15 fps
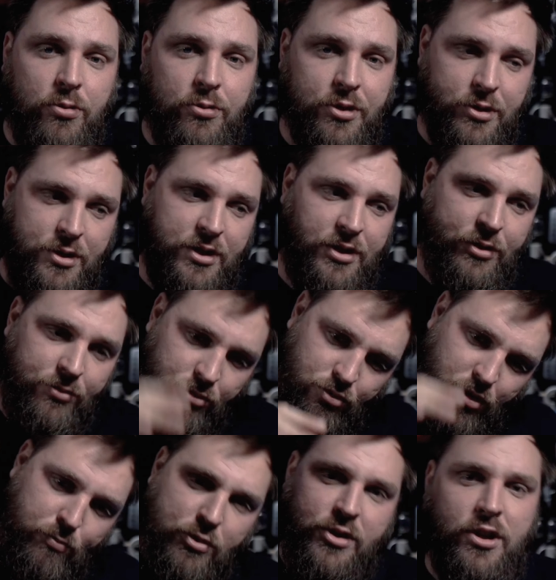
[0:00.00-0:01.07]
shoulders and you'll
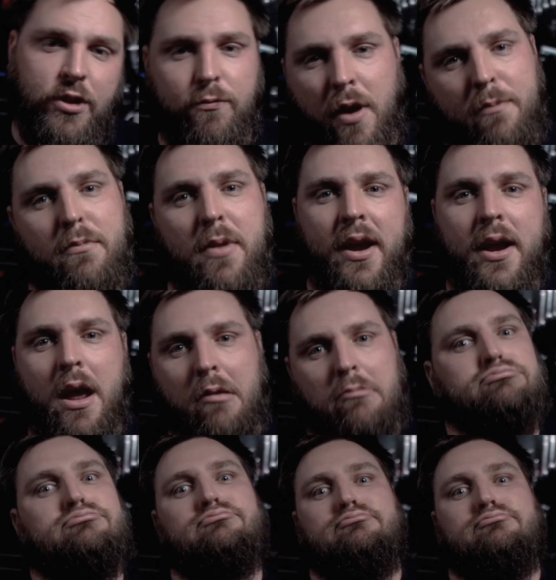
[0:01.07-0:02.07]
trim yourself right back out.